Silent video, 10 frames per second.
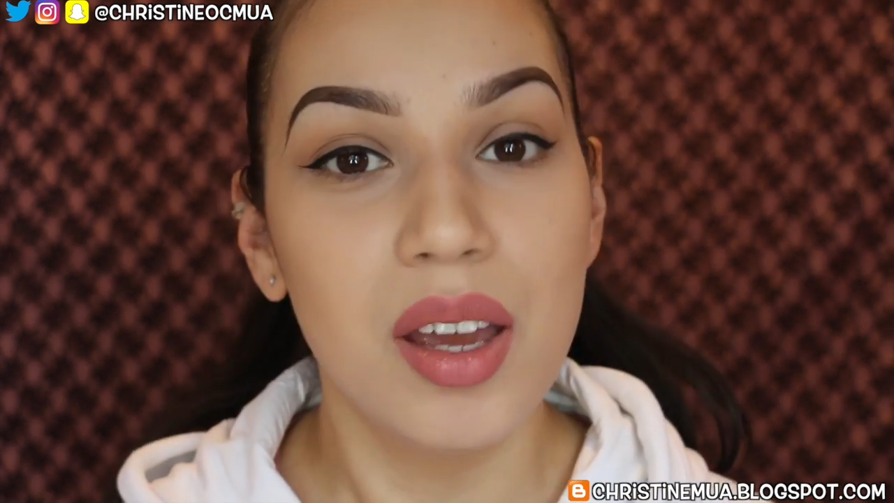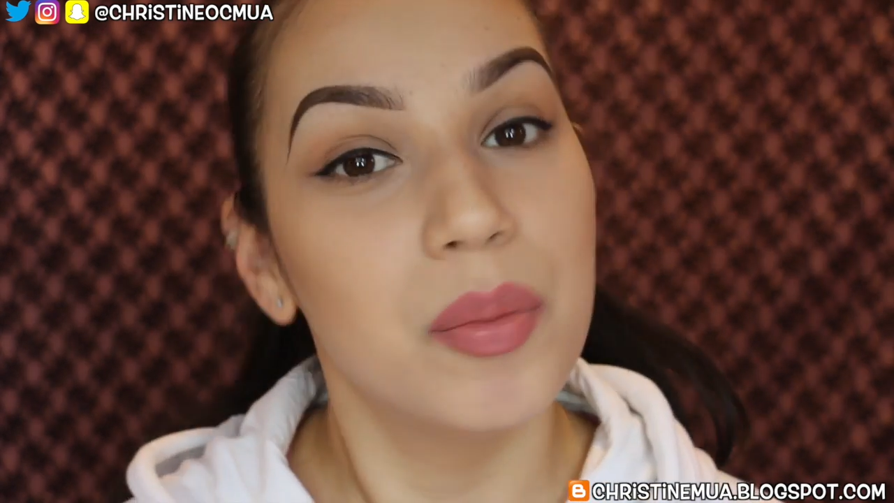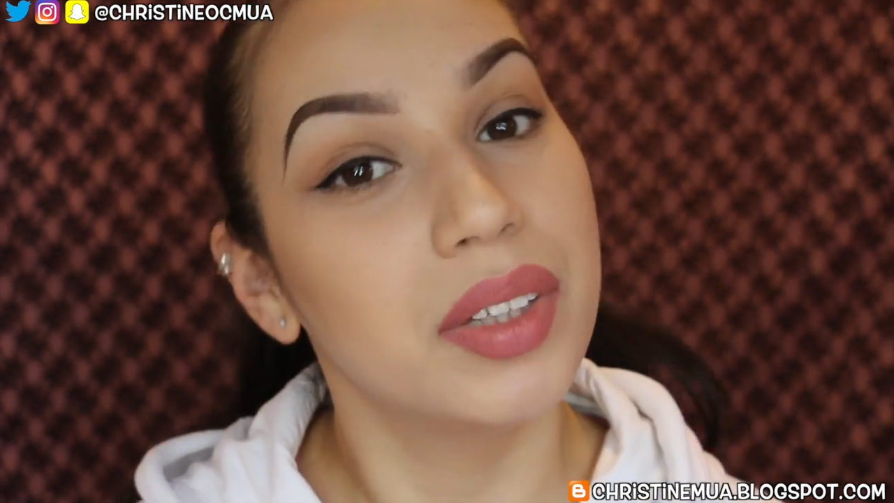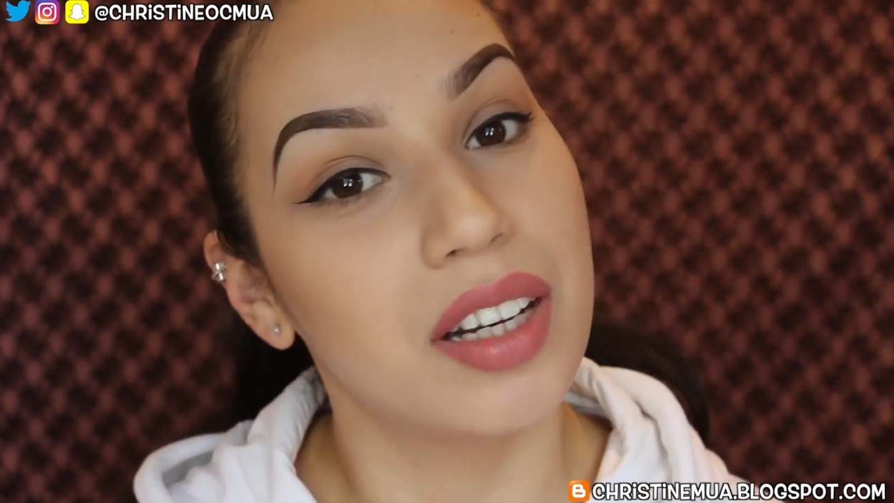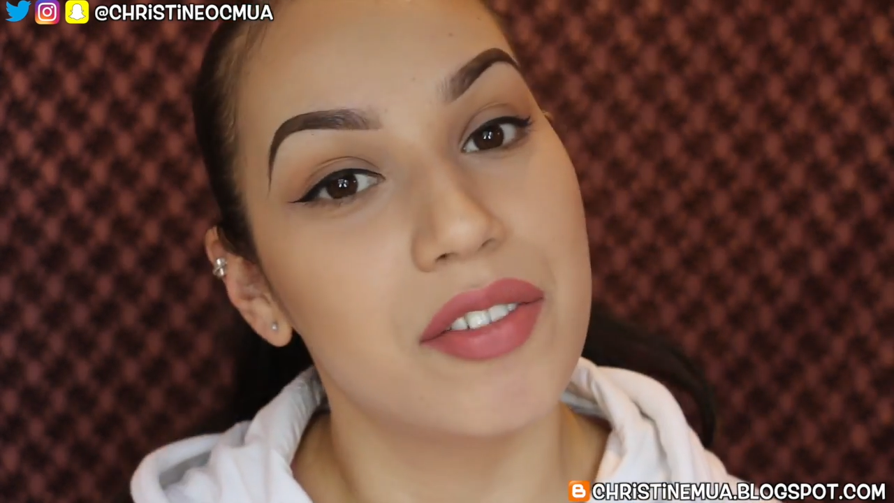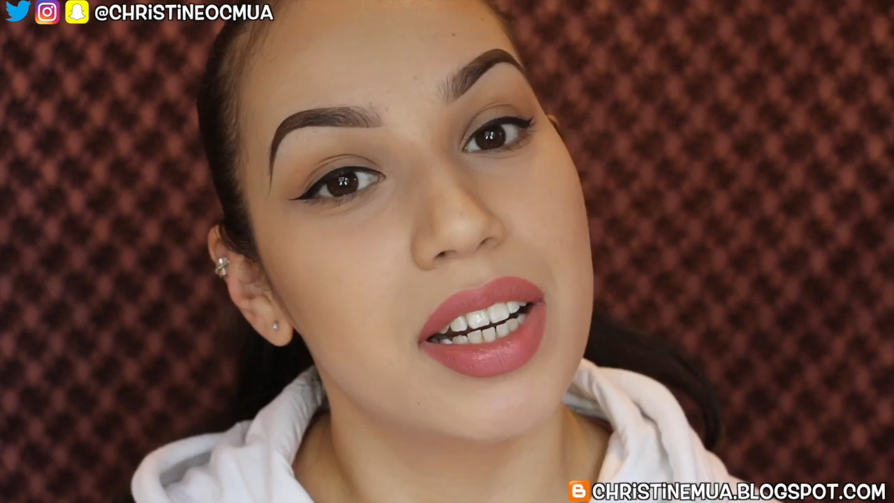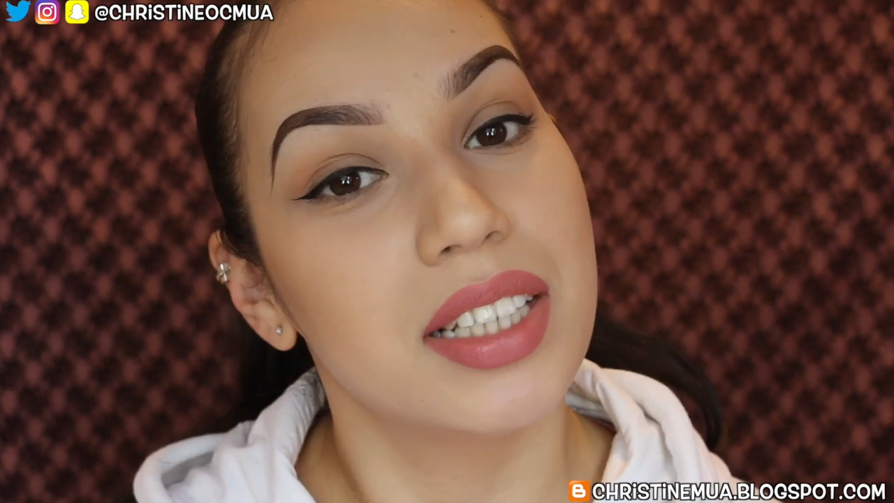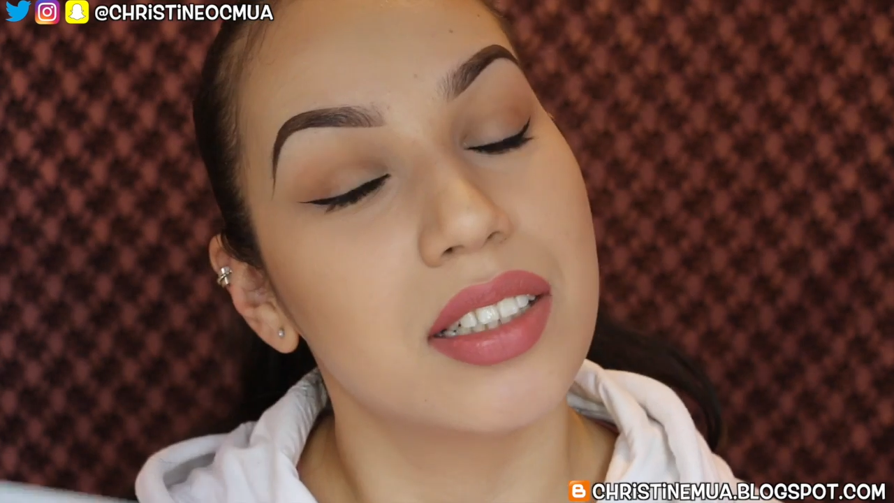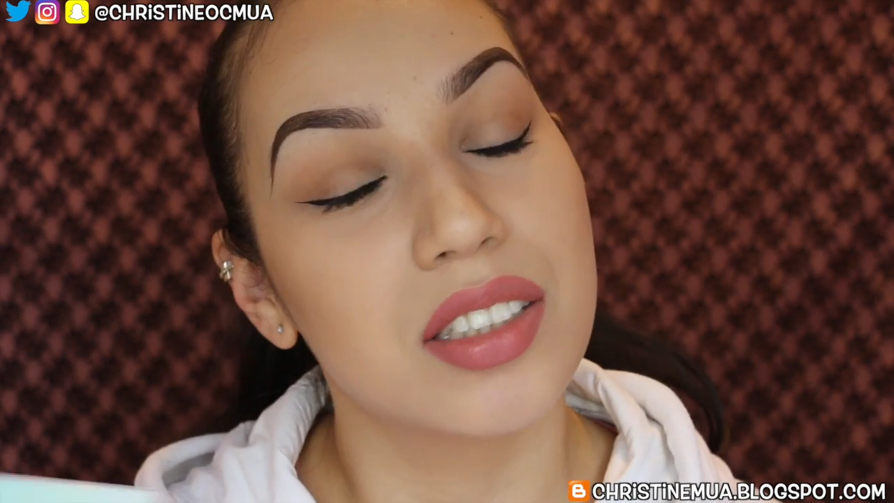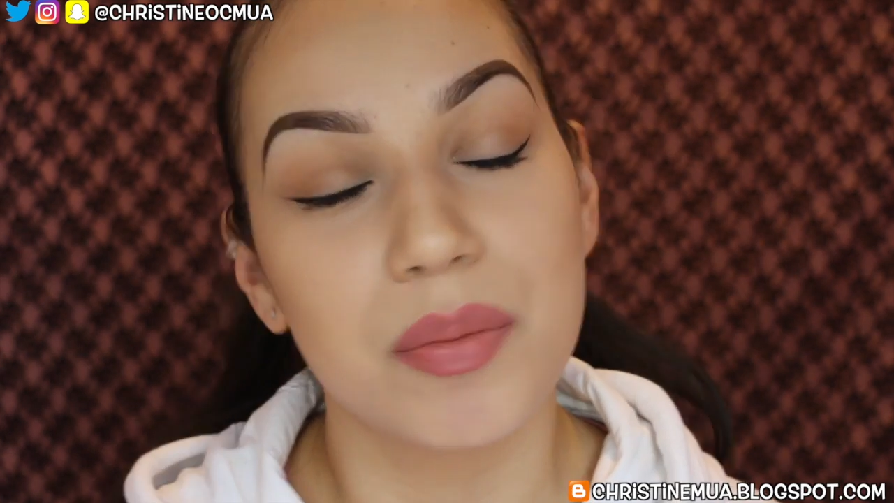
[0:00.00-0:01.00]
But then I
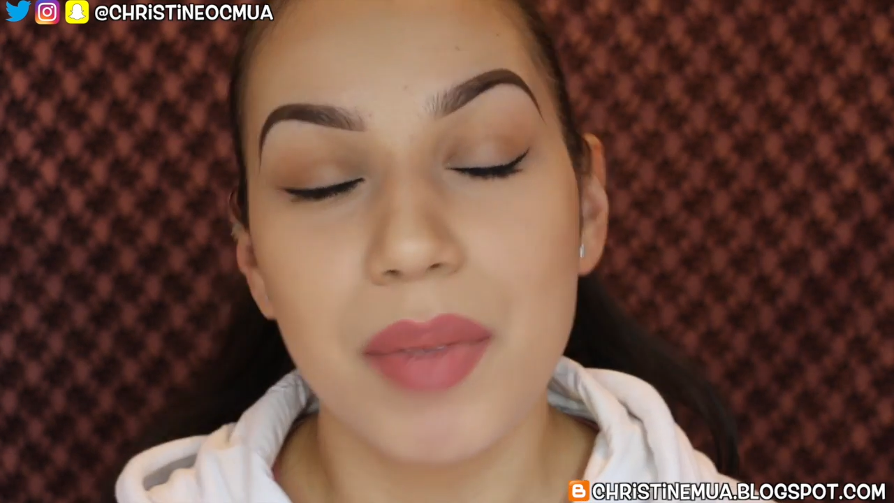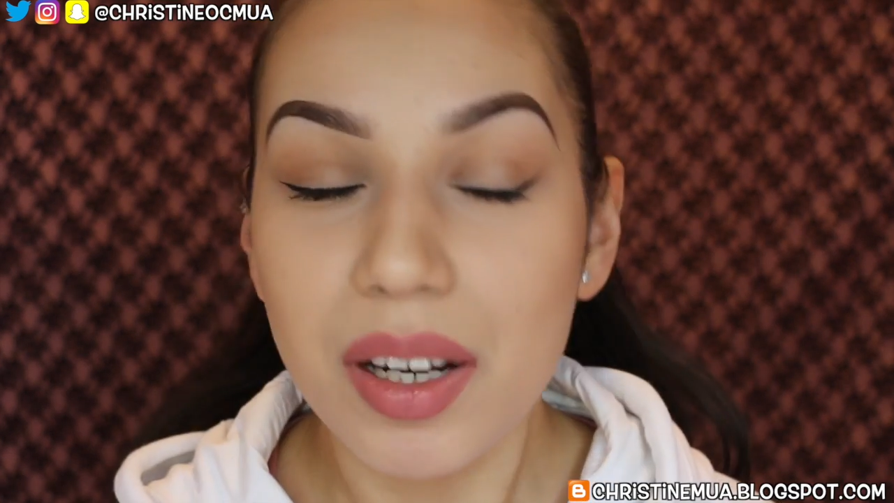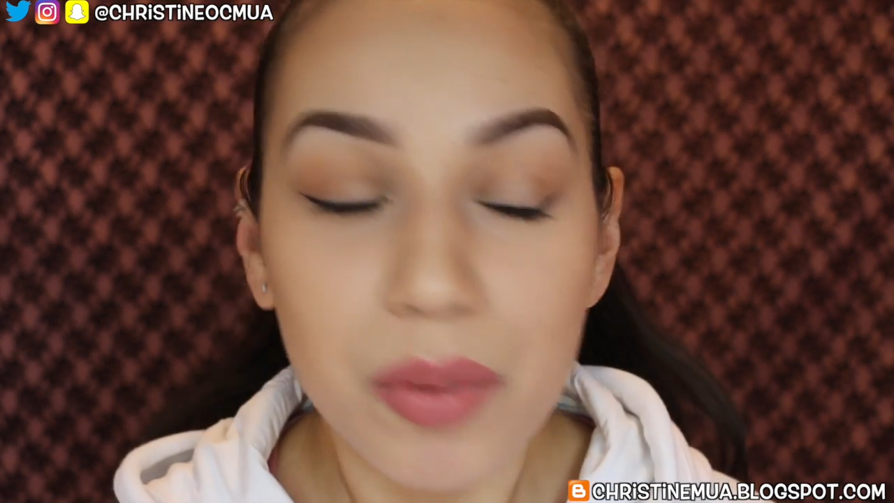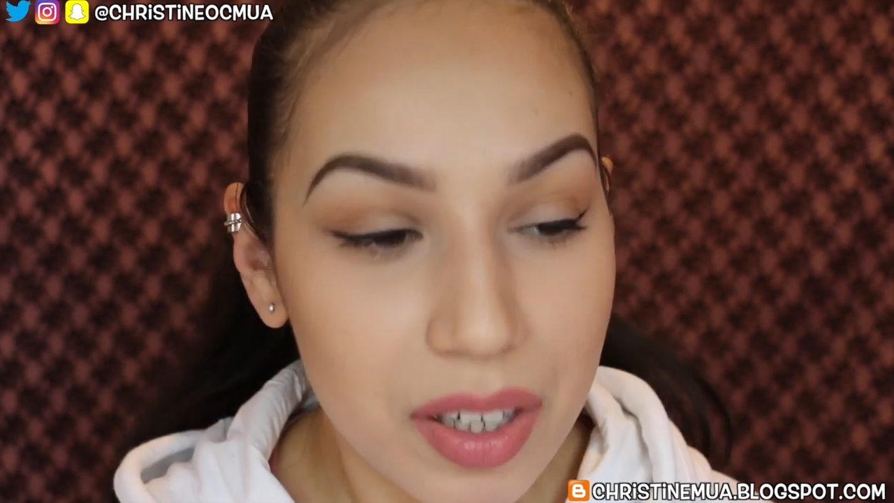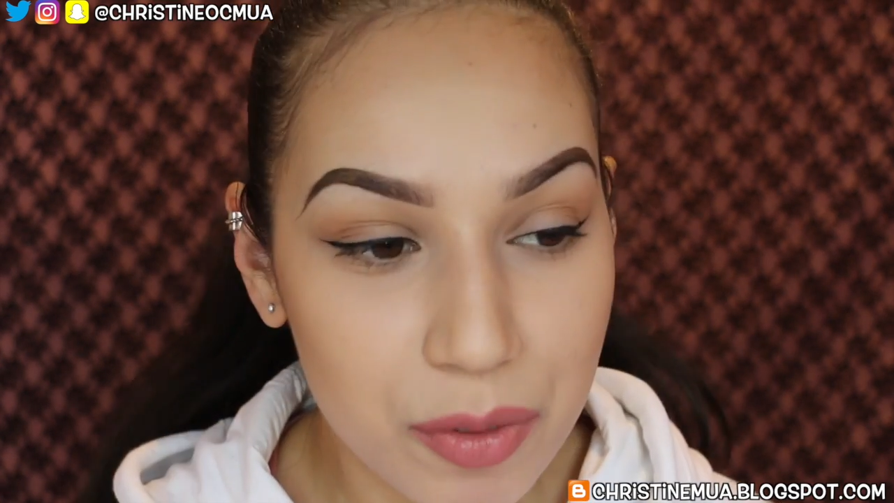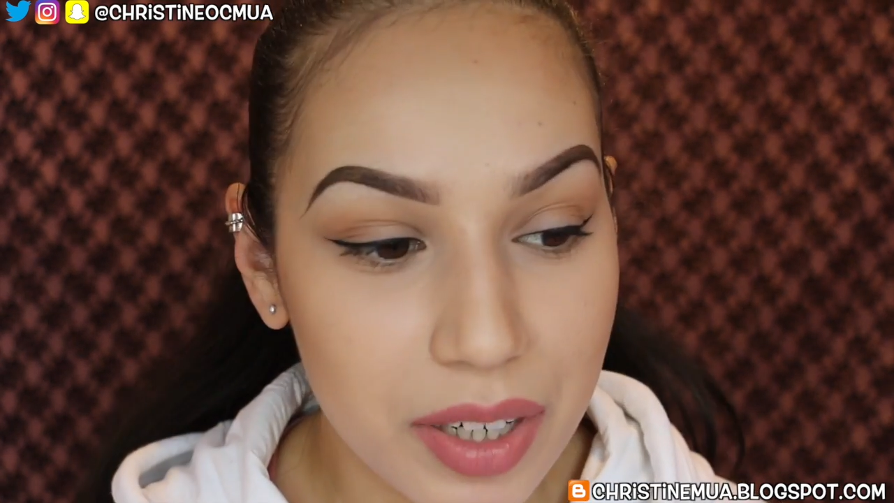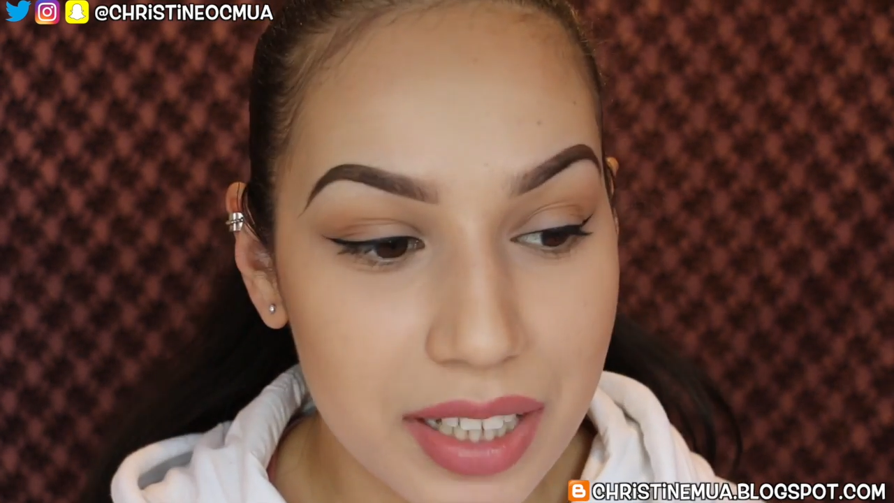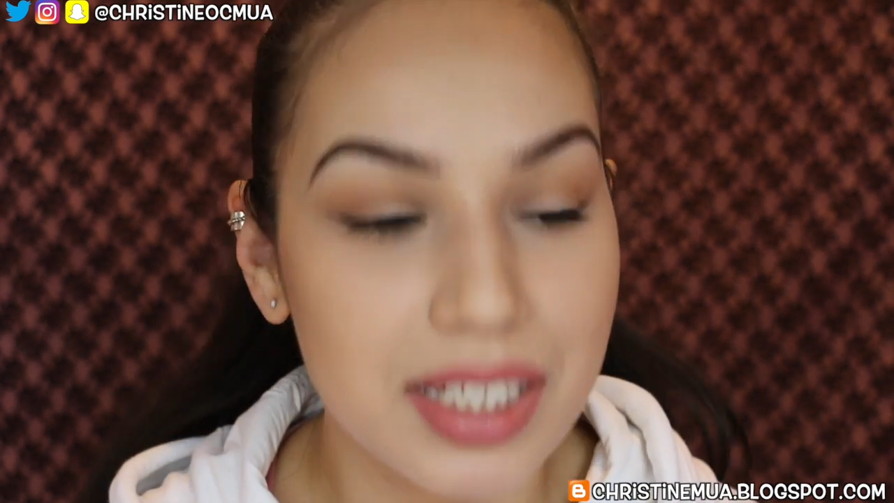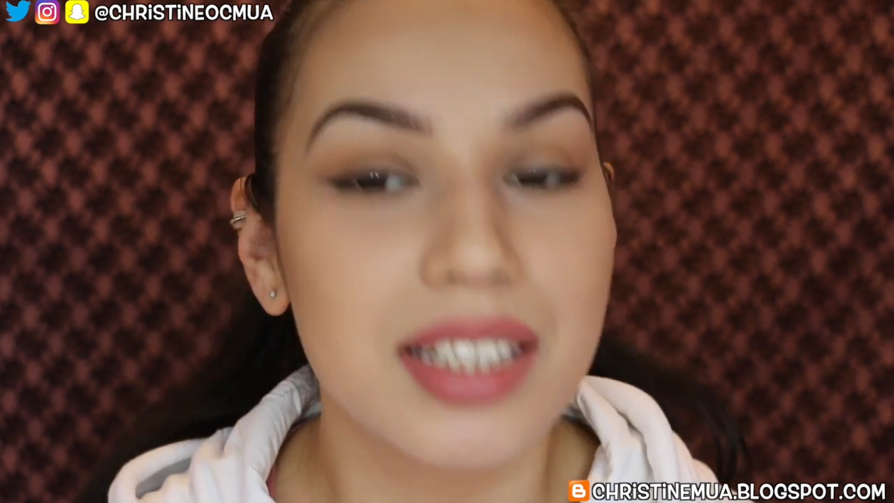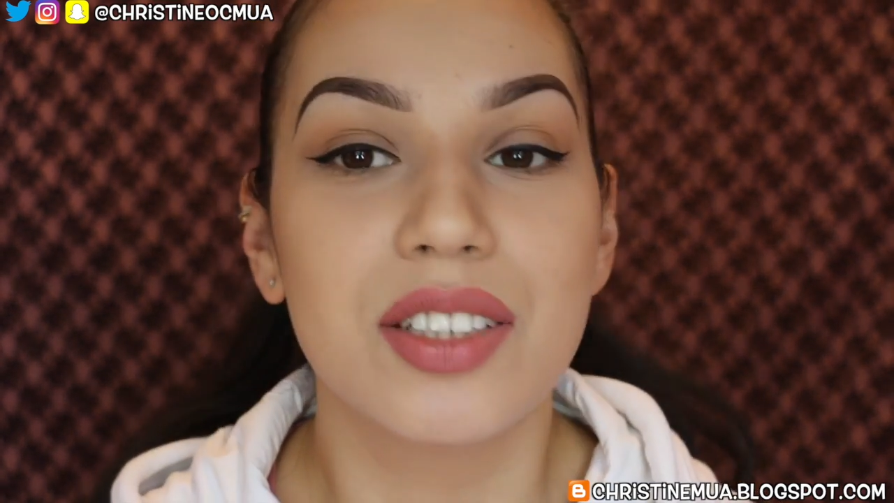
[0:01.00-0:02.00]
realised it doesn't matter what everyone
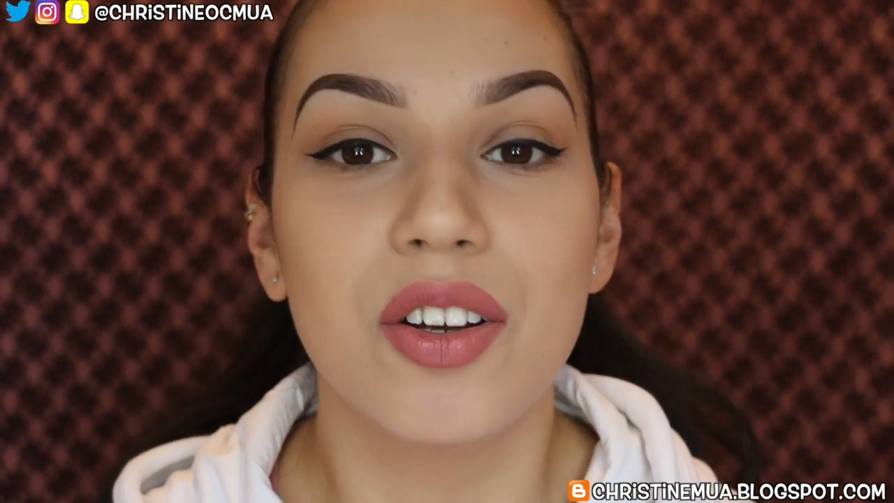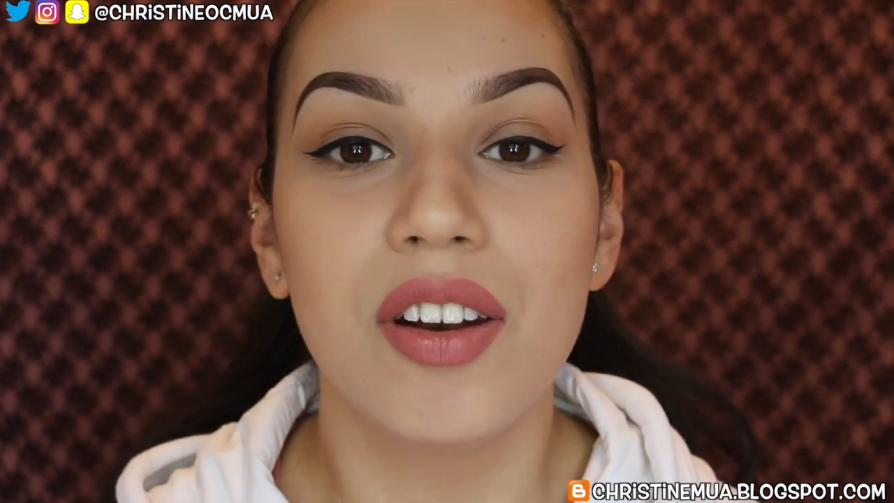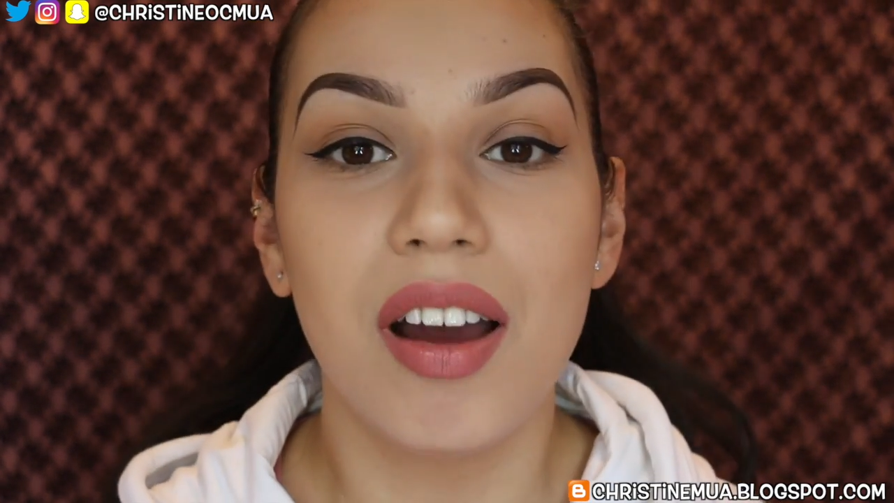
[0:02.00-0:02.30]
else has done.